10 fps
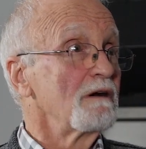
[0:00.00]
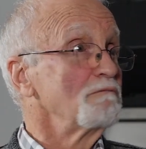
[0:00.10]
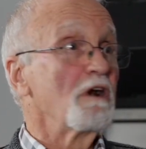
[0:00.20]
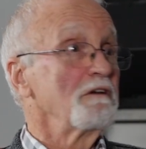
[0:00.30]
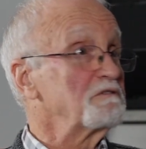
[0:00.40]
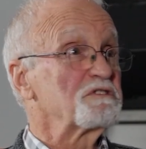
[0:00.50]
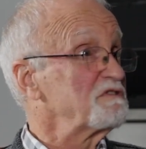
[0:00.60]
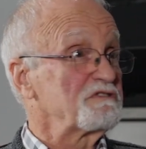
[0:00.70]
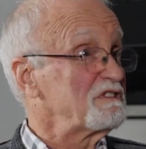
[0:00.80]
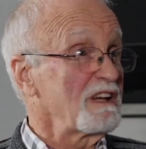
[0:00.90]
Wrote
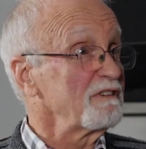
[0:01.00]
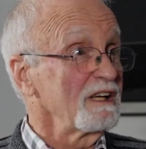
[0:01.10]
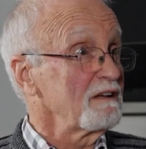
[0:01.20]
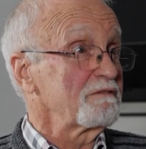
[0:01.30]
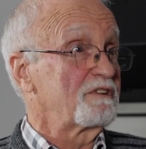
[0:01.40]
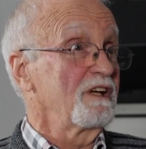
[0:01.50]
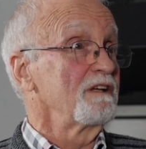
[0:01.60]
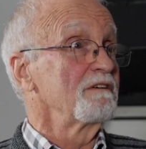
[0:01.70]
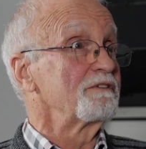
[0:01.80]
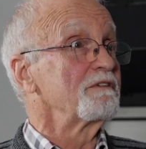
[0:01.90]
7 out of
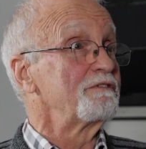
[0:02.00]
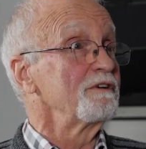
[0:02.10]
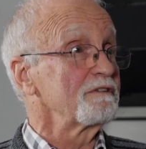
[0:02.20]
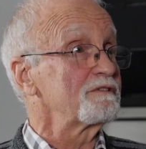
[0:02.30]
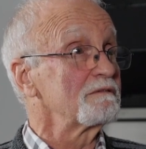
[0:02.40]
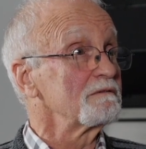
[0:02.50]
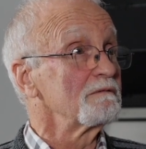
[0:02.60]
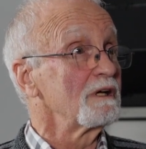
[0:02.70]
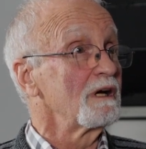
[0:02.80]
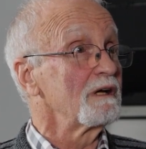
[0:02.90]
10 of the first
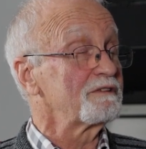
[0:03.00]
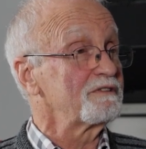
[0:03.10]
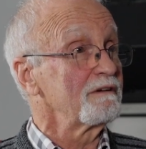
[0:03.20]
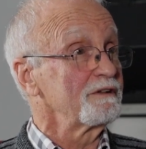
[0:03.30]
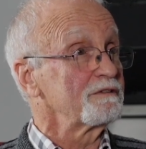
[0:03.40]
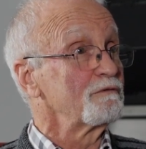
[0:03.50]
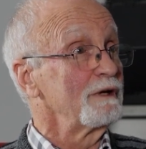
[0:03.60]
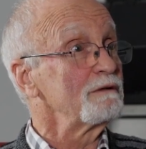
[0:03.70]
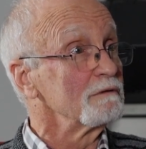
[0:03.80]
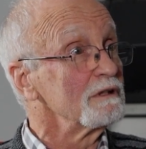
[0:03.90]
series of
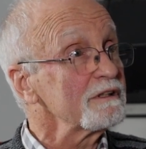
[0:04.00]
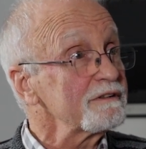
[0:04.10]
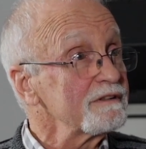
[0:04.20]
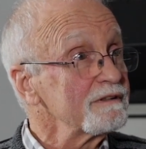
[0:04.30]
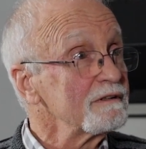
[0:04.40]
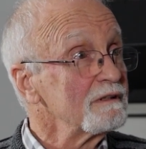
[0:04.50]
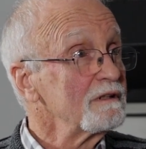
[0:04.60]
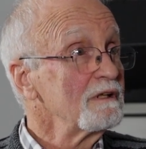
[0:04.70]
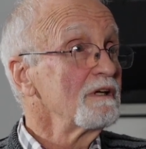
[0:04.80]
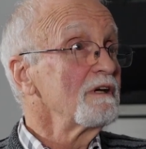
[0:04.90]
Wentworth.
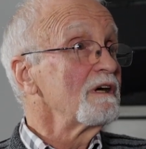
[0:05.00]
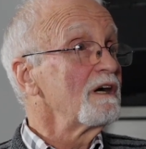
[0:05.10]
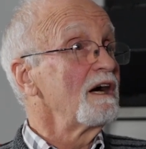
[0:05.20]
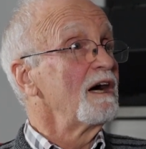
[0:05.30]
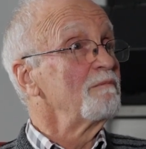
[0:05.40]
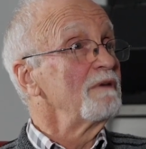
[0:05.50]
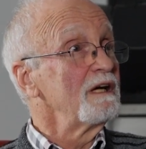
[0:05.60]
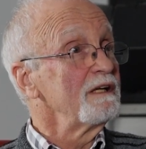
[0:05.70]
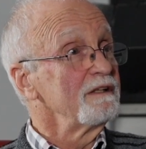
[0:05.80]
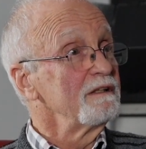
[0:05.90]

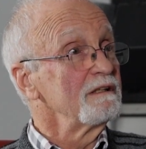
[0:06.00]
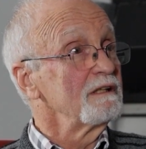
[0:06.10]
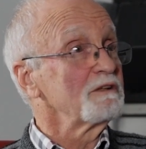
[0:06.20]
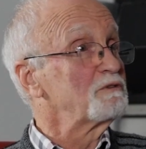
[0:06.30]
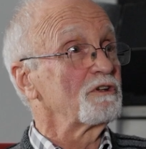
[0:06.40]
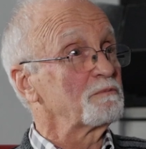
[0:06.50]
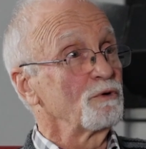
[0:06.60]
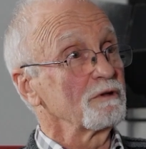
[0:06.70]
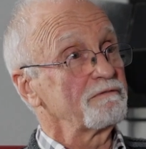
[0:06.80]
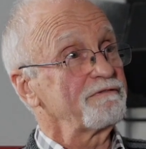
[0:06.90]
And has just
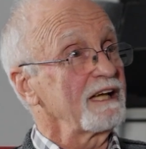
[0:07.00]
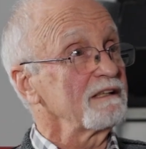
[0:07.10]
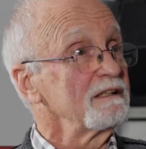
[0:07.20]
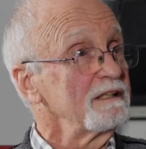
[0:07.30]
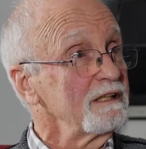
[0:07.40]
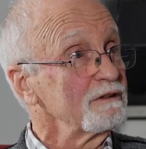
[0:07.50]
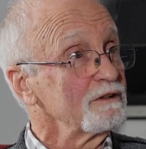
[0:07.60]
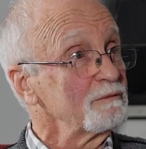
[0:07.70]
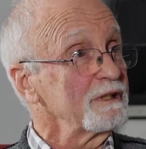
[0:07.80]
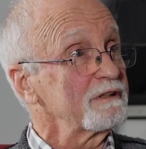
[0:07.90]
bought a flat in
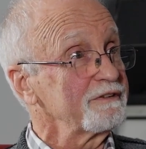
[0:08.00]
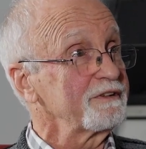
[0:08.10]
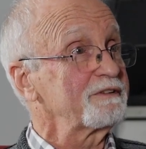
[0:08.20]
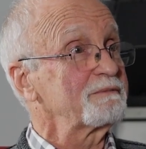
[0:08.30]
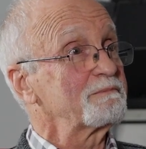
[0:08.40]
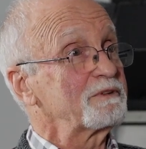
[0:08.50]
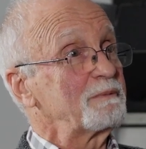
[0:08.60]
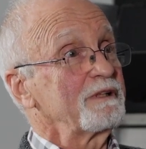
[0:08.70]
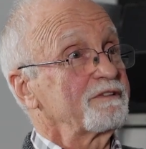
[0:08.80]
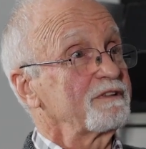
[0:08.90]
England because he's
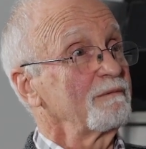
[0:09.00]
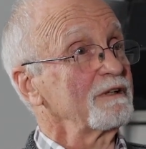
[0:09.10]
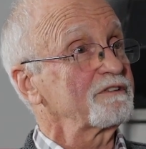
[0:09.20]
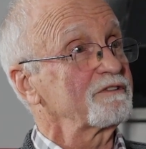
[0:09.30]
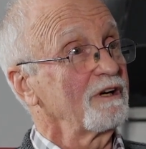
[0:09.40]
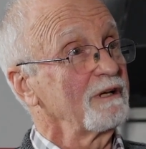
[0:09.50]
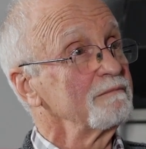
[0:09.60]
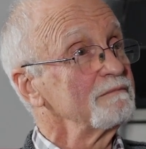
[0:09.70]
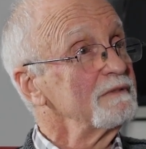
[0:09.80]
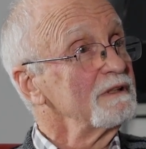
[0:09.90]
spent so much
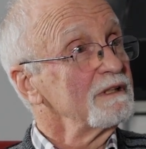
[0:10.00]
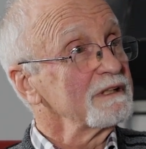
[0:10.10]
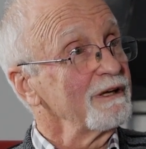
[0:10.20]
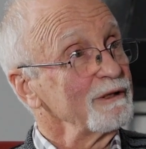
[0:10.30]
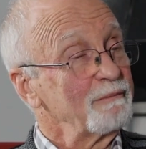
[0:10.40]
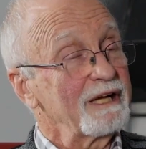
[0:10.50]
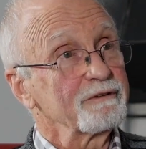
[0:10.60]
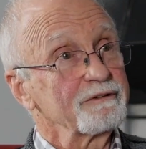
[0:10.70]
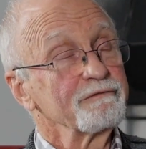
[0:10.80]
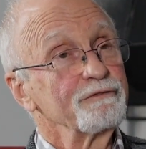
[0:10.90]
time going
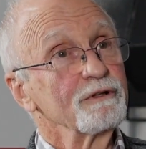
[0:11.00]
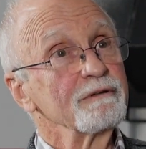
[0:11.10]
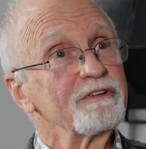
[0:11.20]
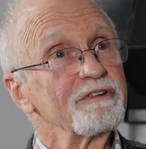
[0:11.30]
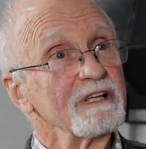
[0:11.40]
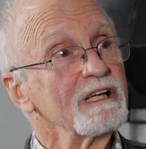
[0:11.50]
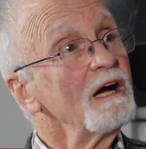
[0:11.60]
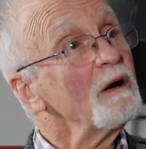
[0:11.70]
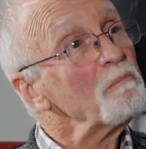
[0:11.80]
backwards and forwards there.